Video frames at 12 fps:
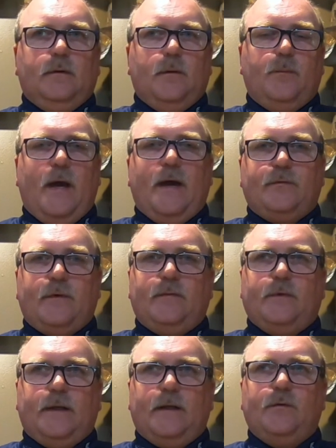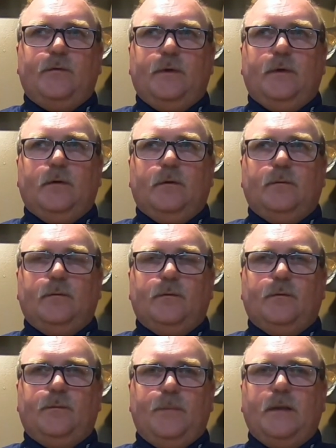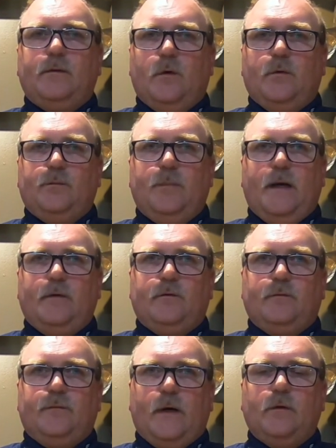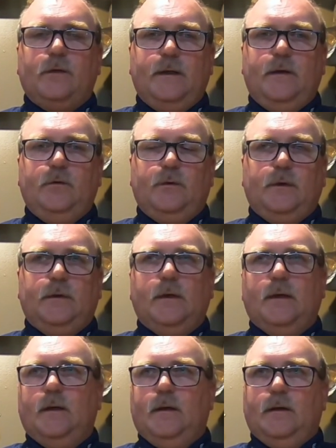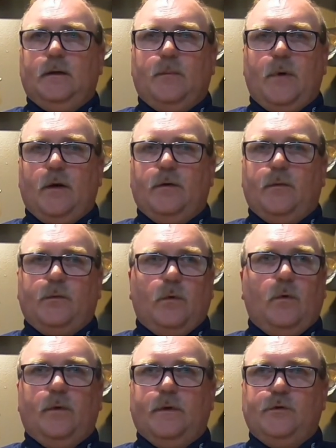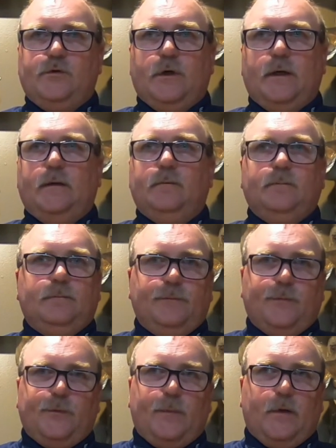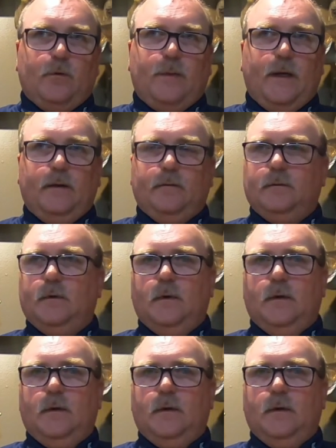the bass have a tendency to spit those baits fairly easy compared to throwing a jig, spinner bait,